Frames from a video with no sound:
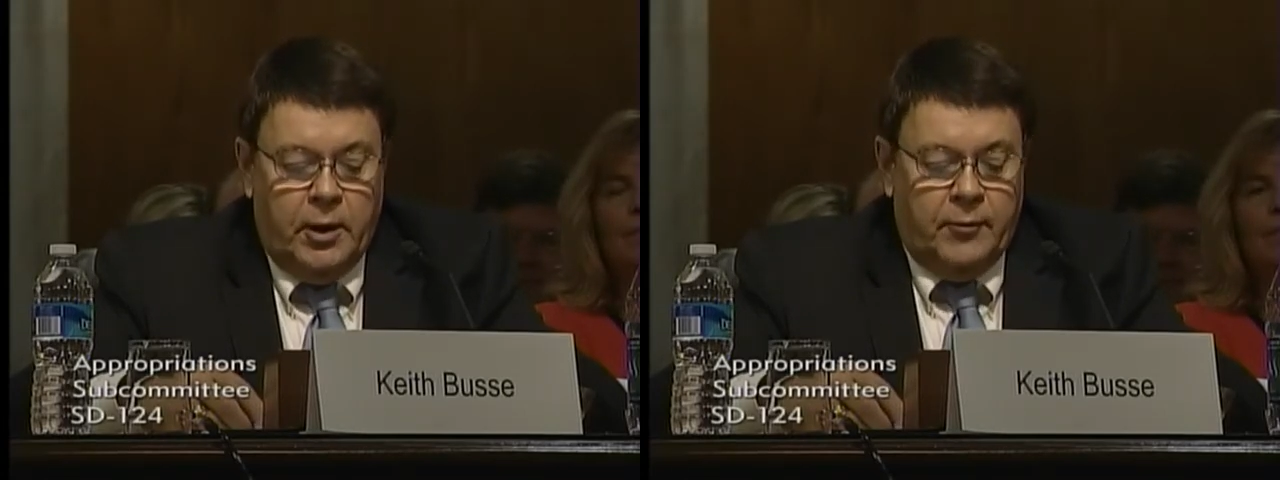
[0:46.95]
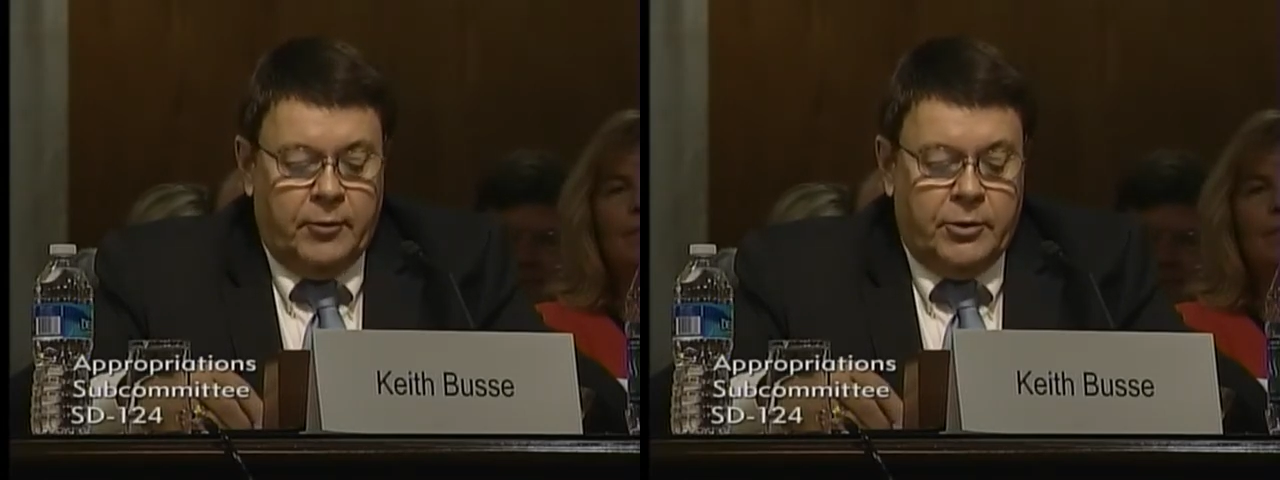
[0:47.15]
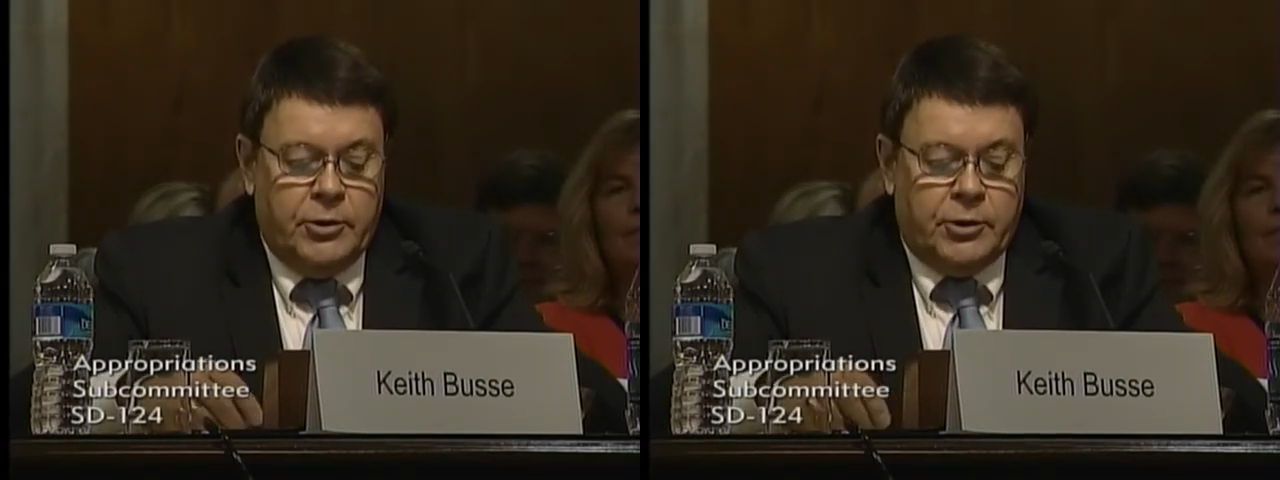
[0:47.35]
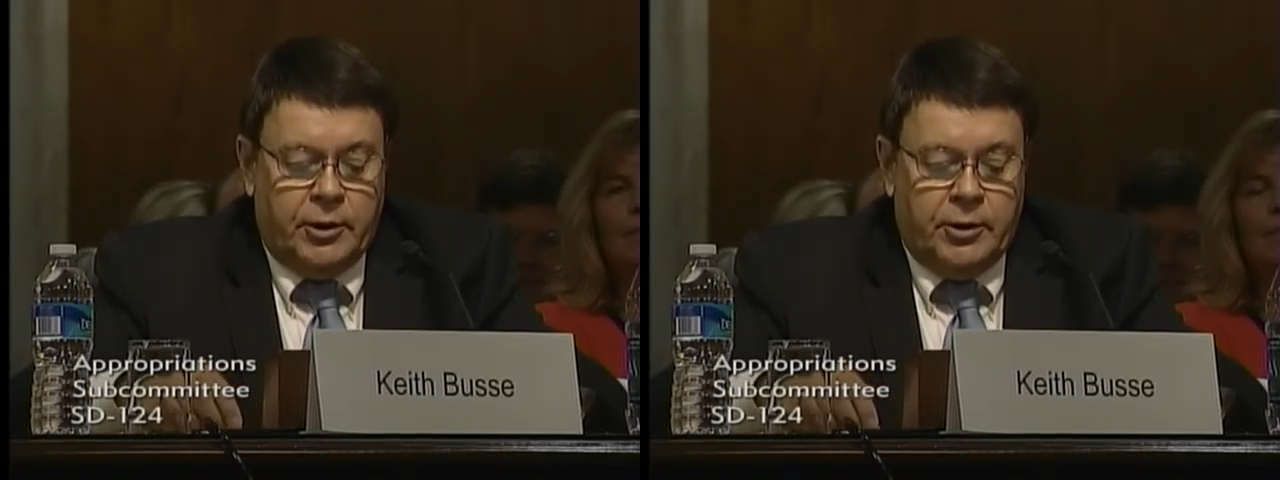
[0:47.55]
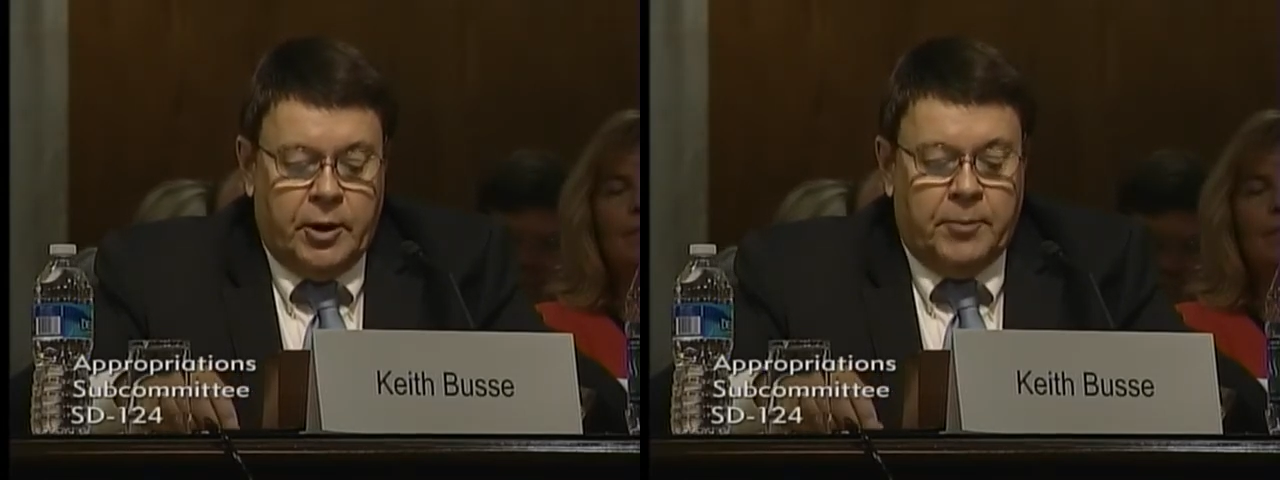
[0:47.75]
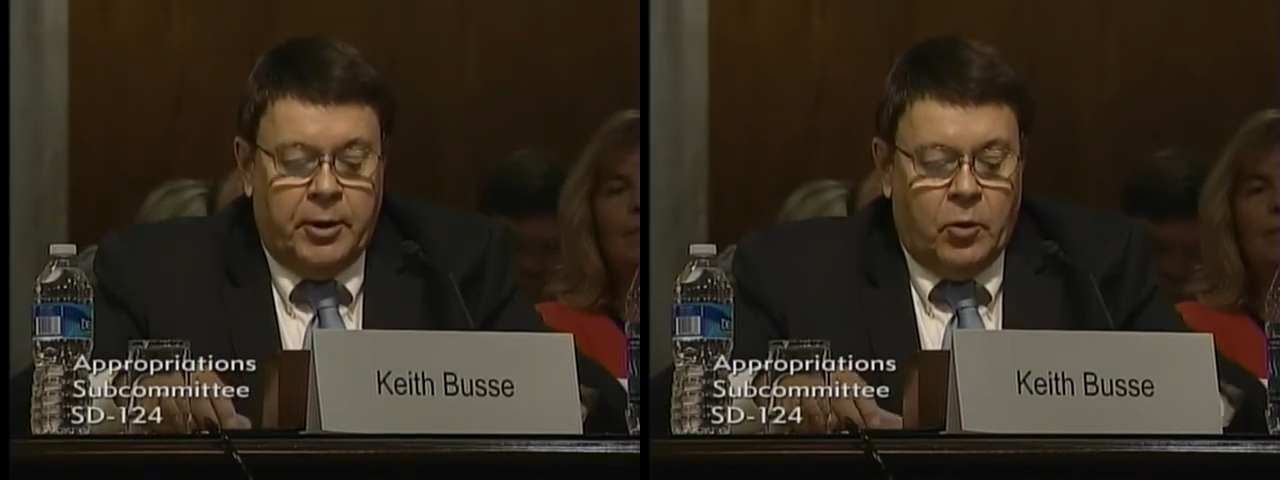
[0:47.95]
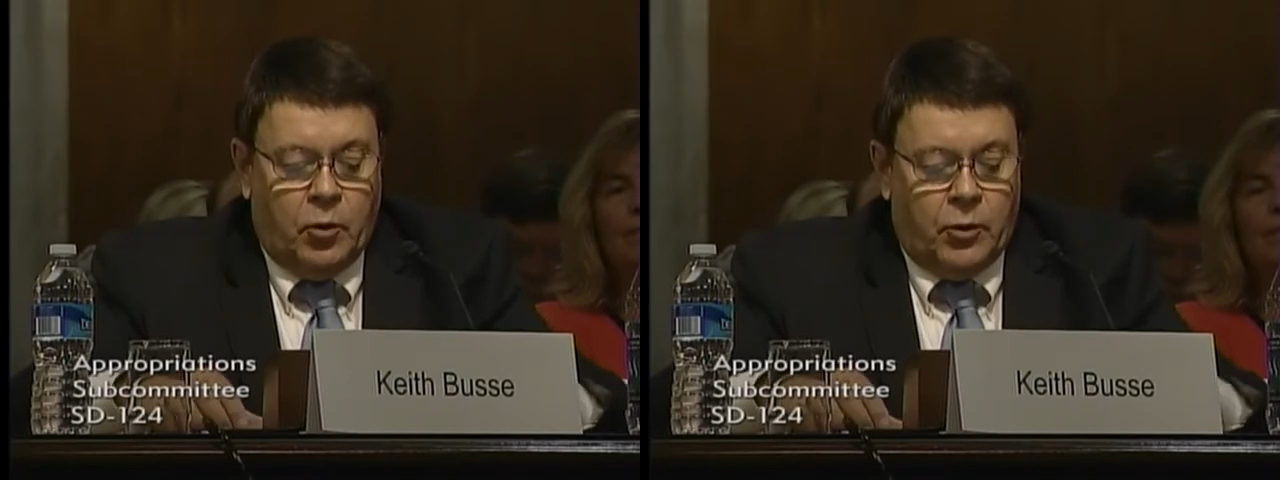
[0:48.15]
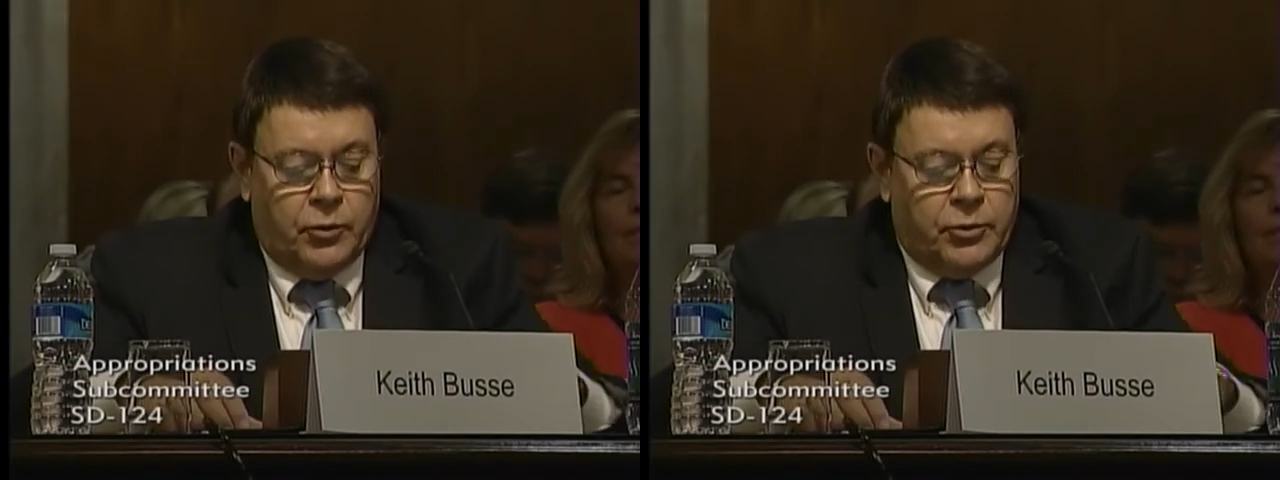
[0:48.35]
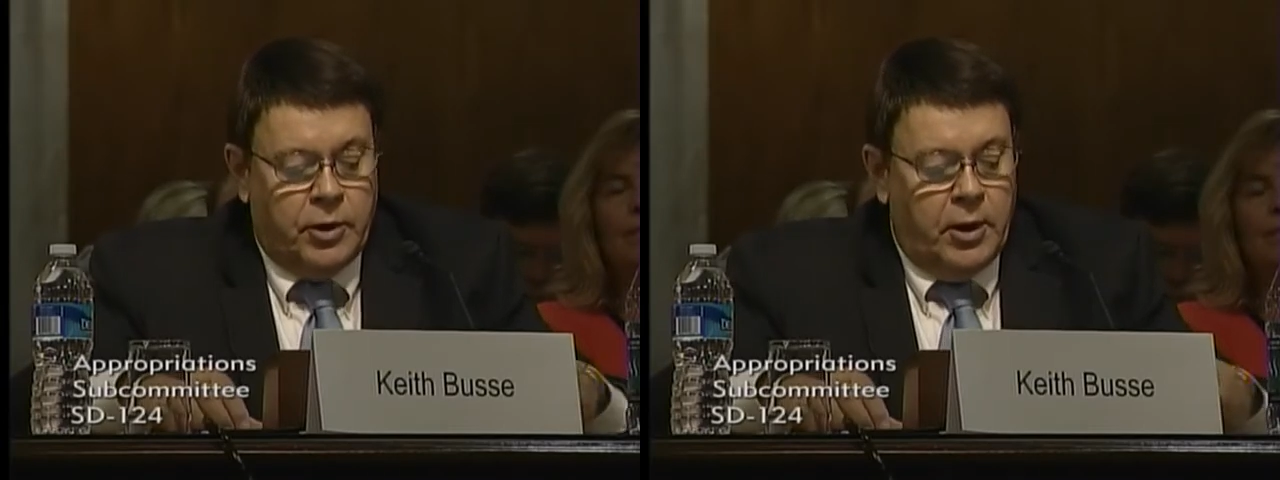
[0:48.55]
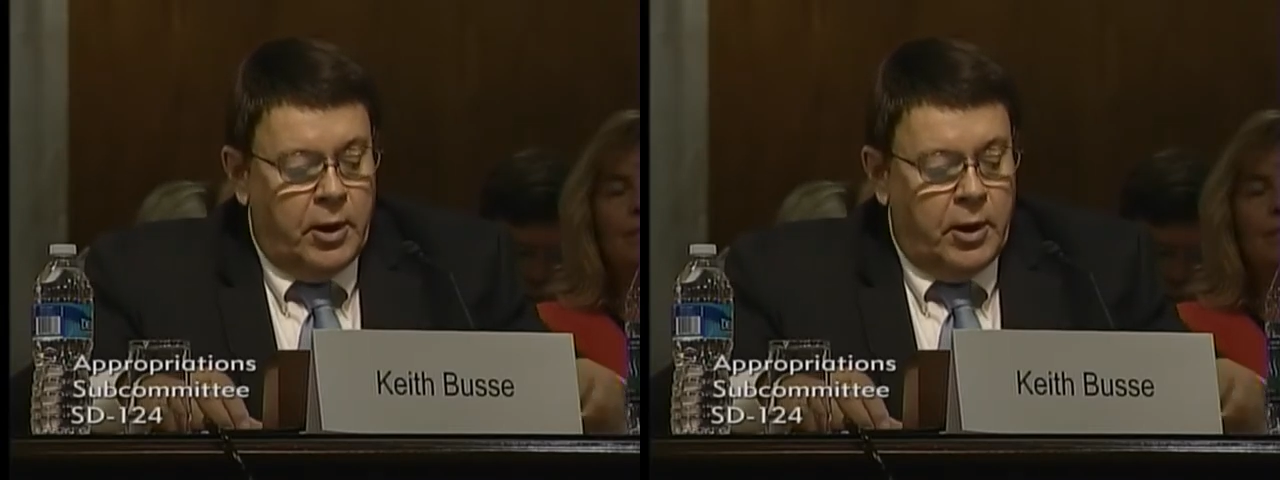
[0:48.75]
of existing dumping orders.